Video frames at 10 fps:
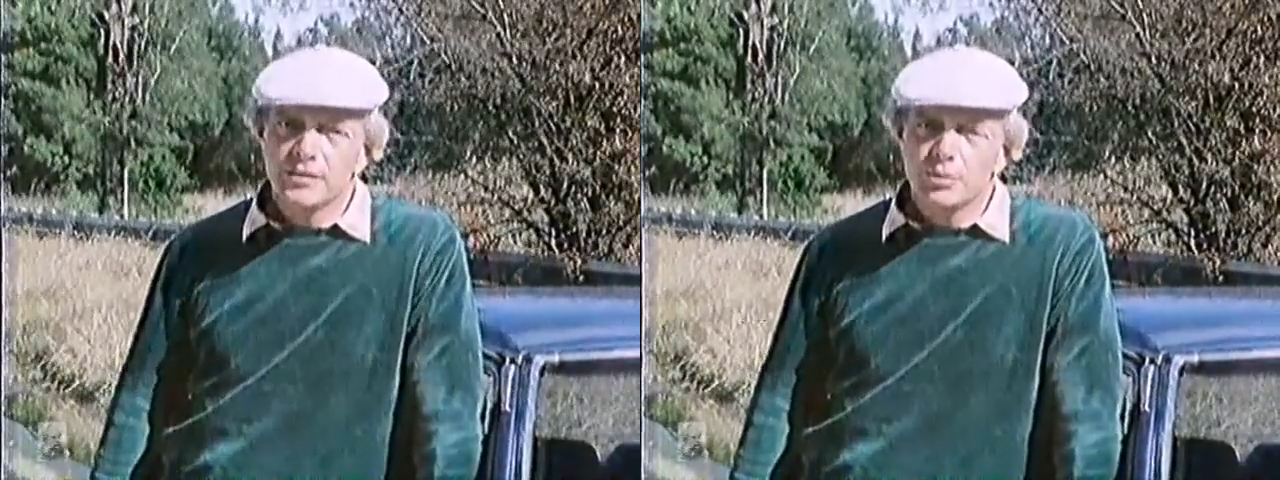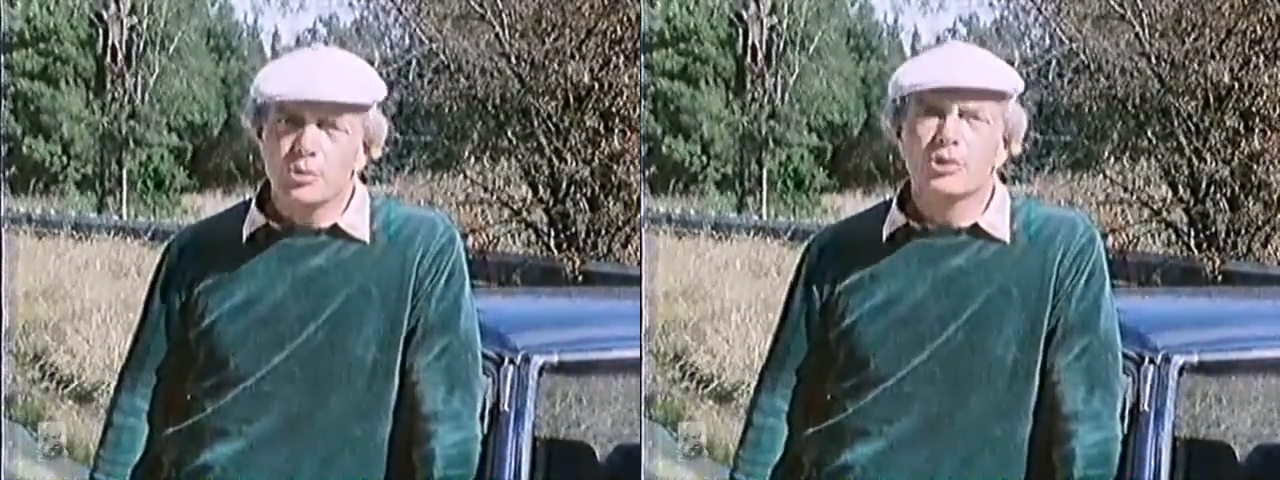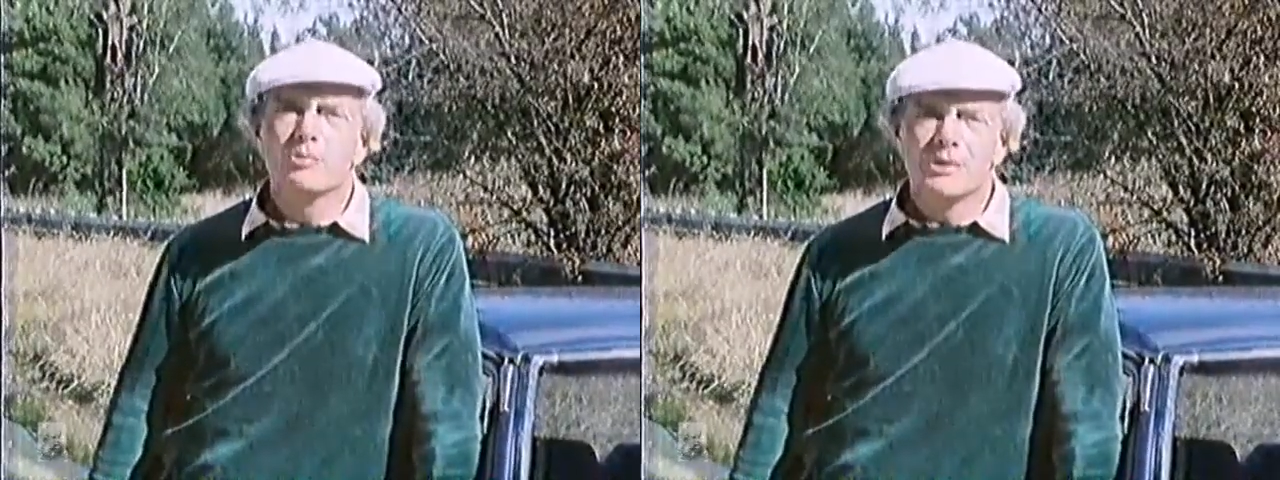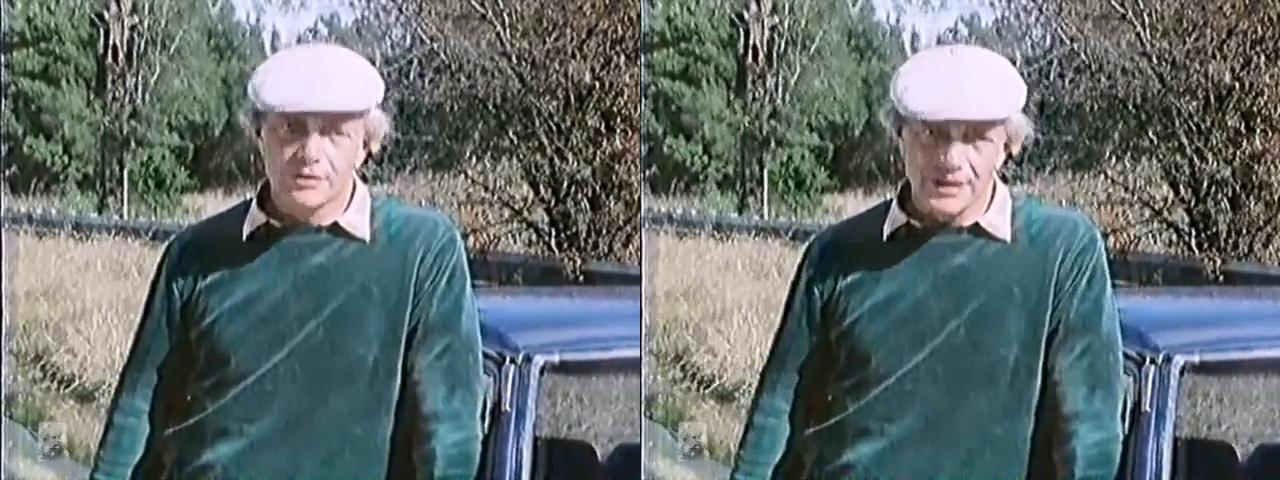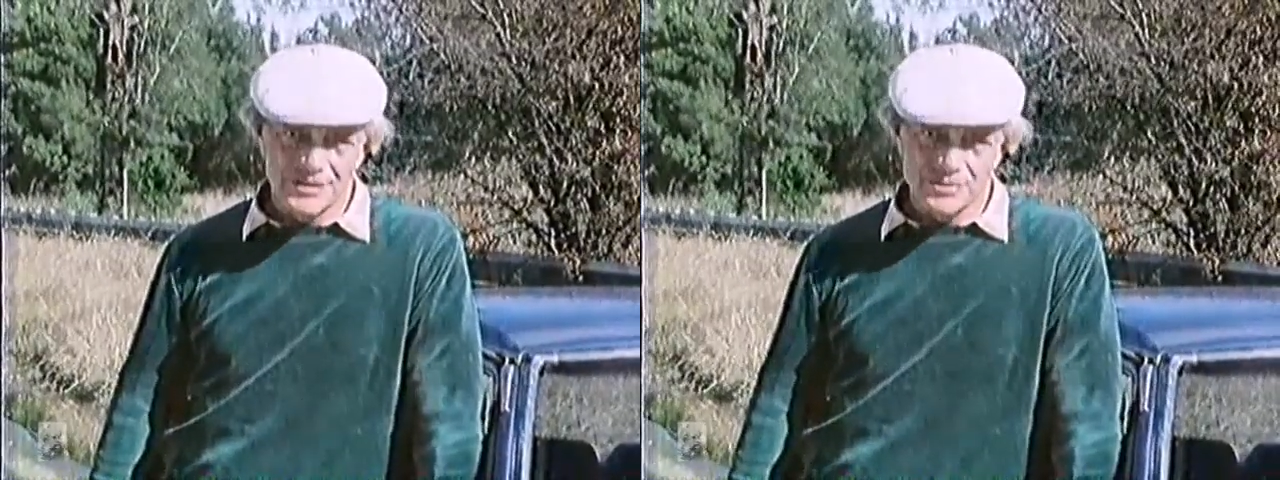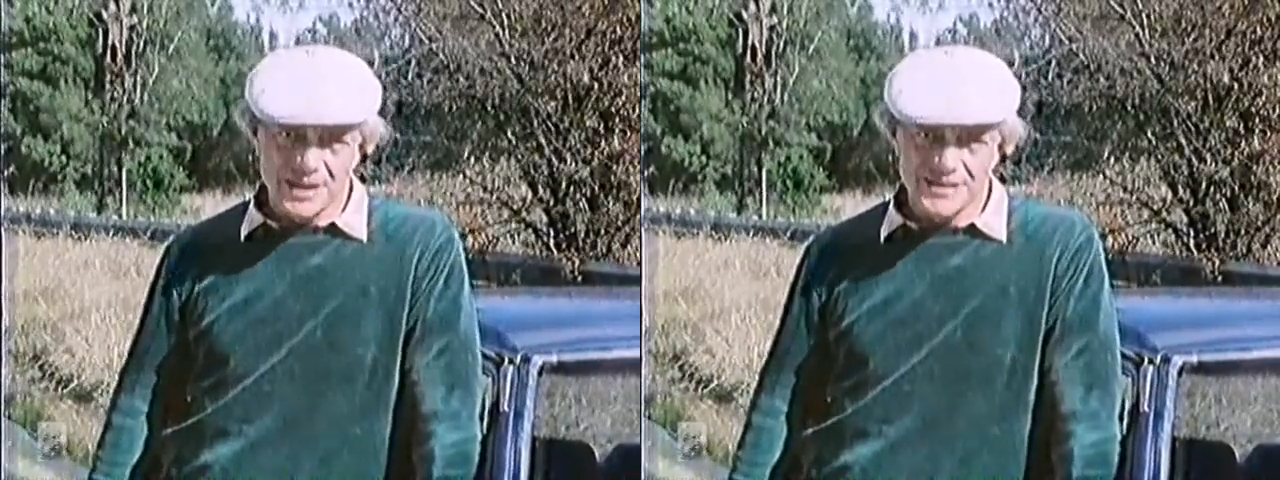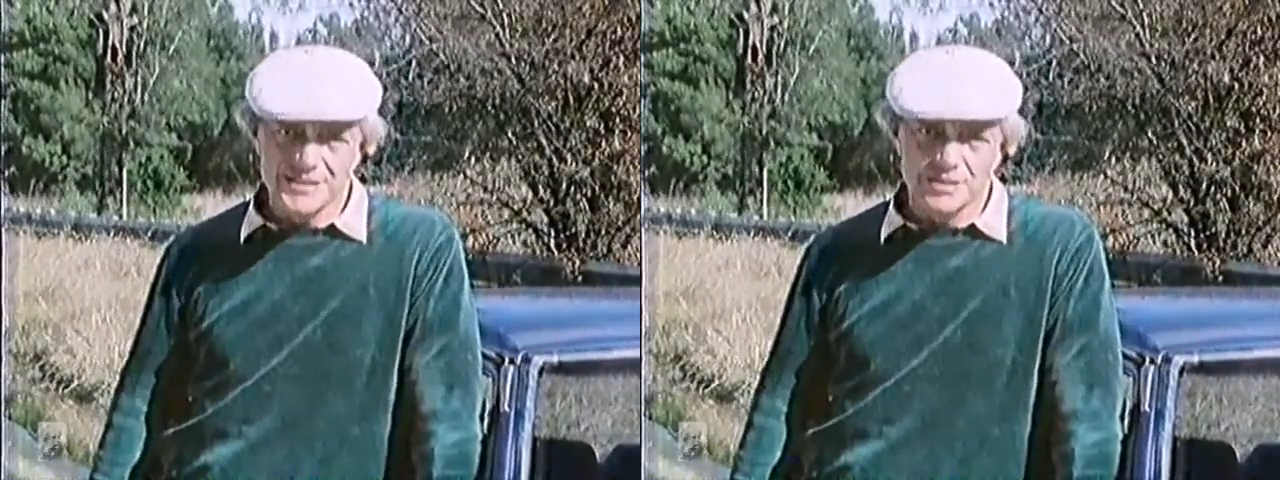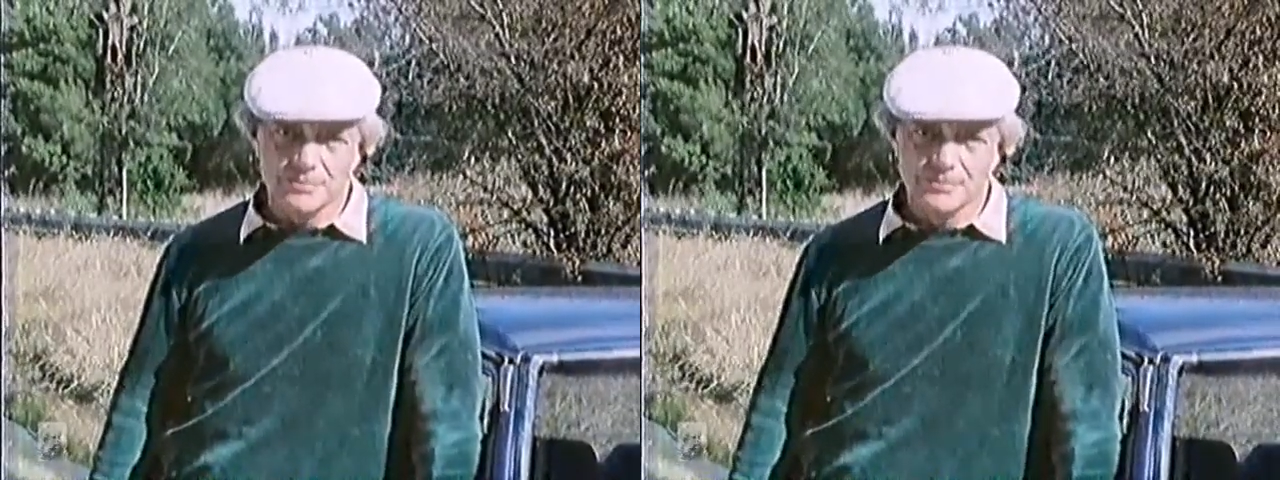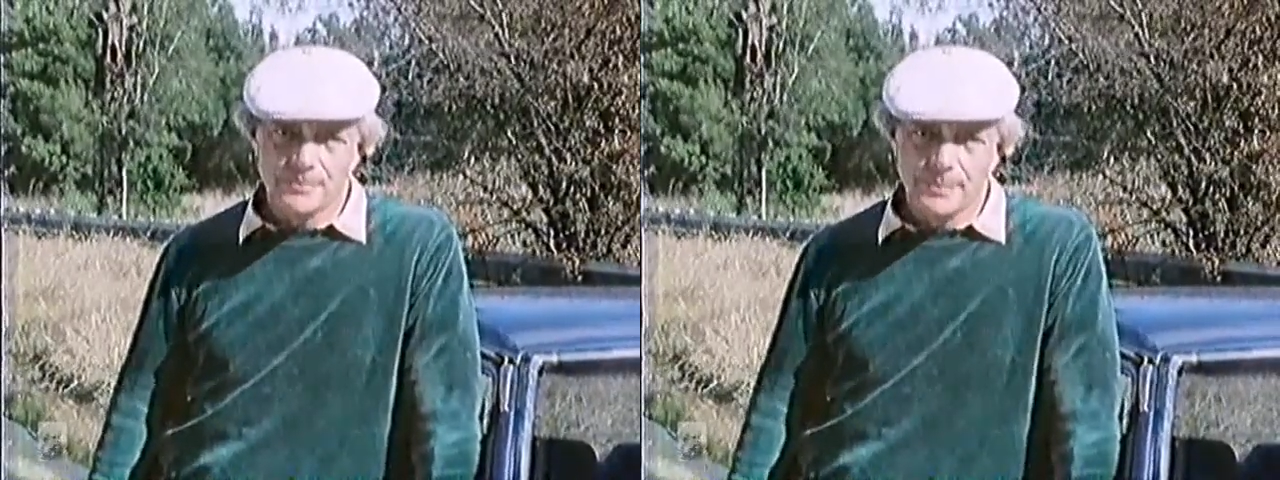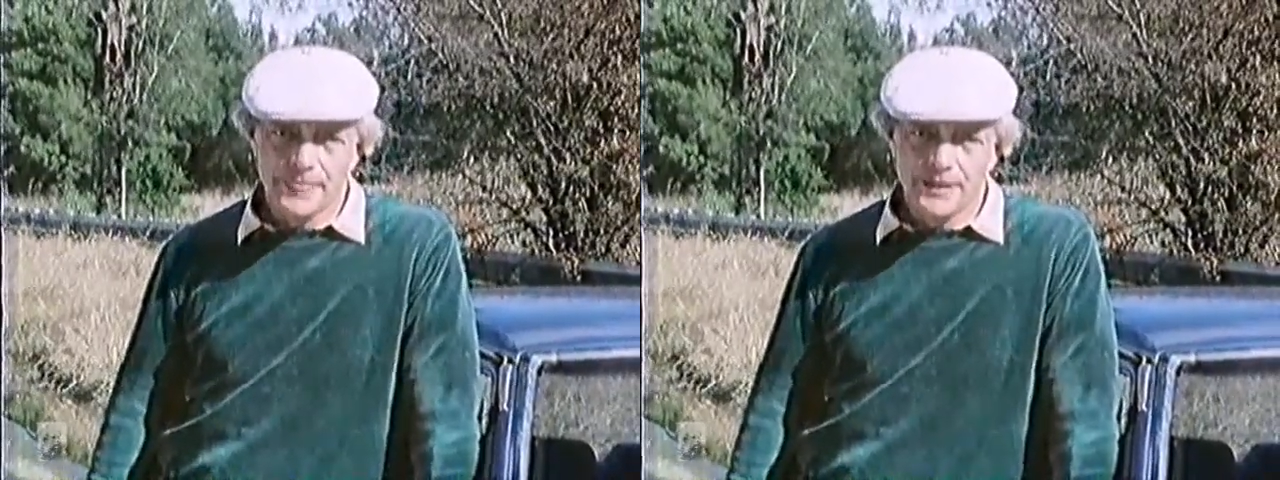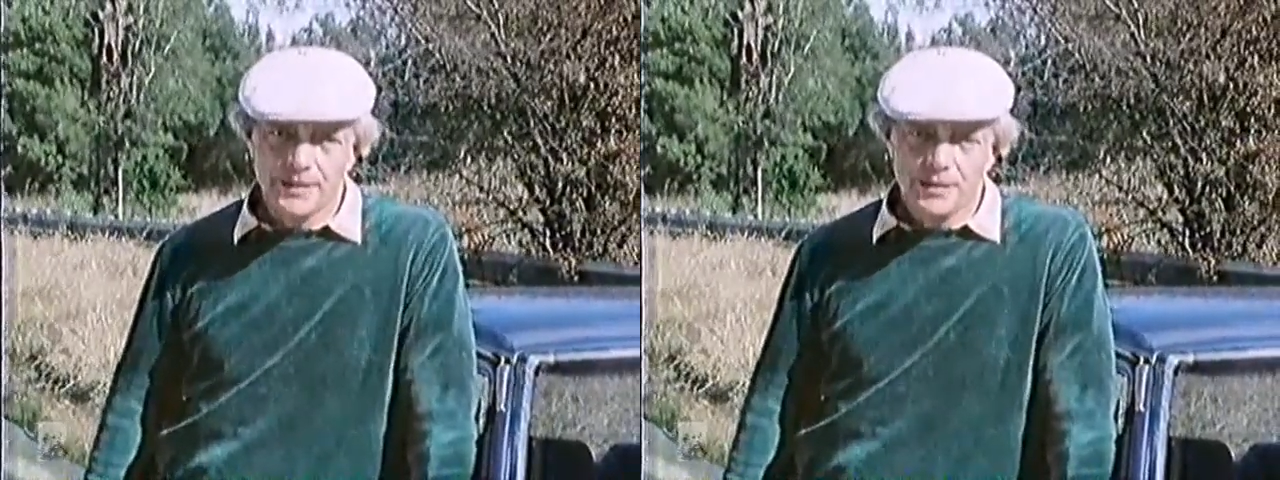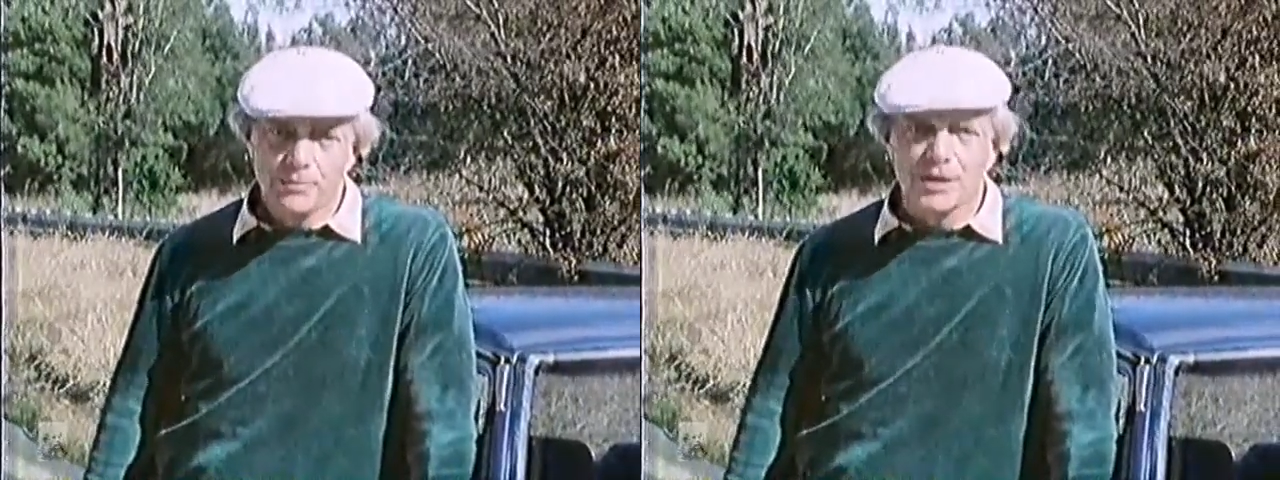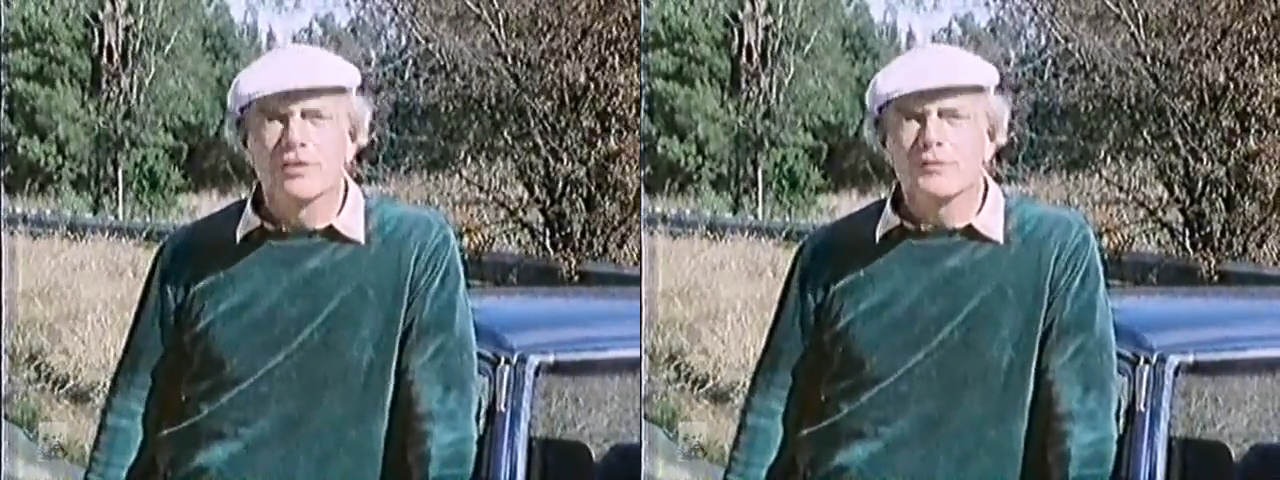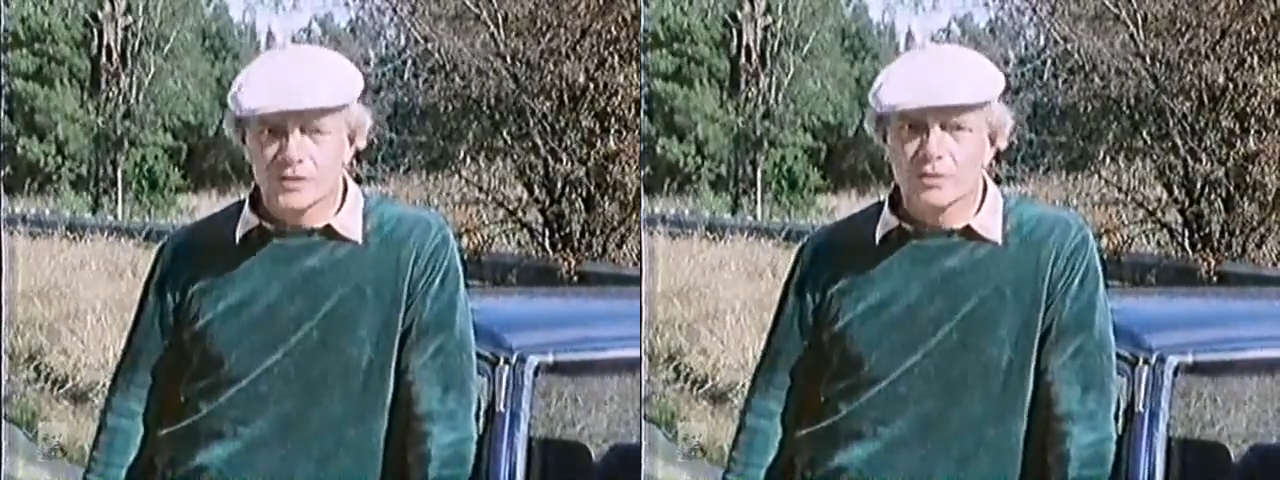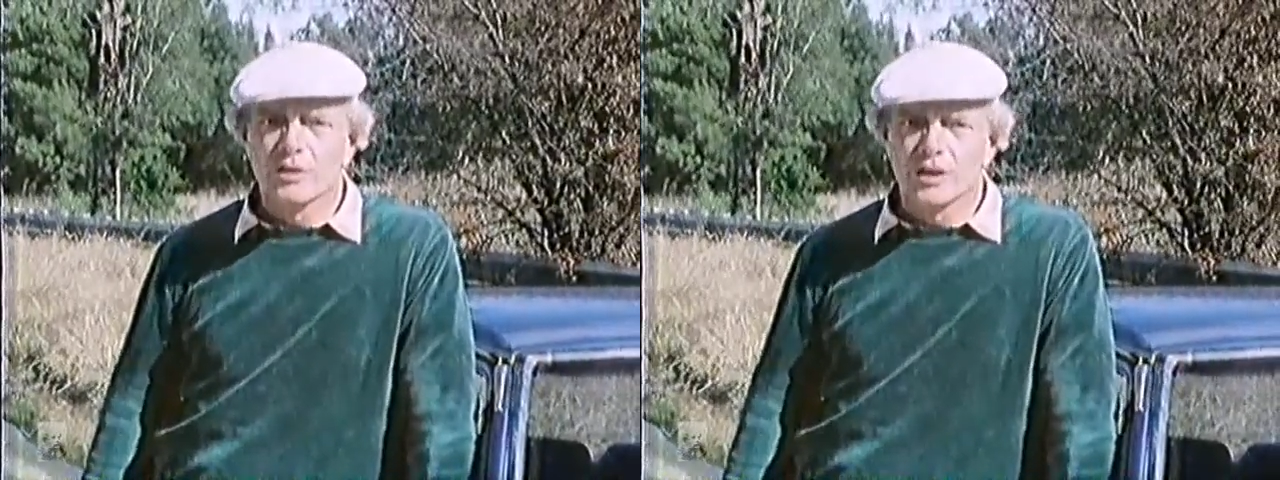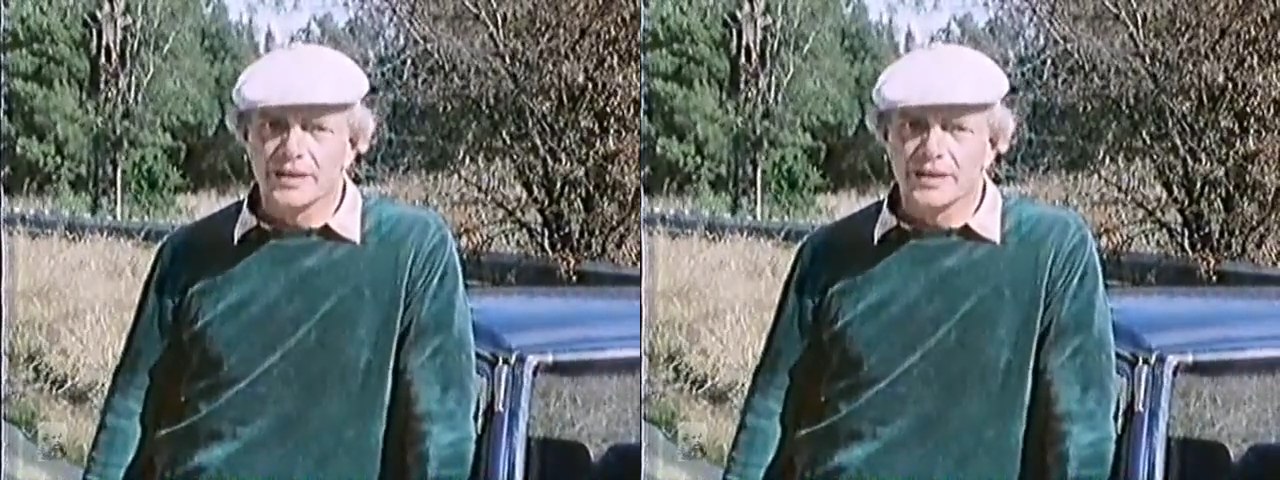we'll be around to answer them, but not for a little while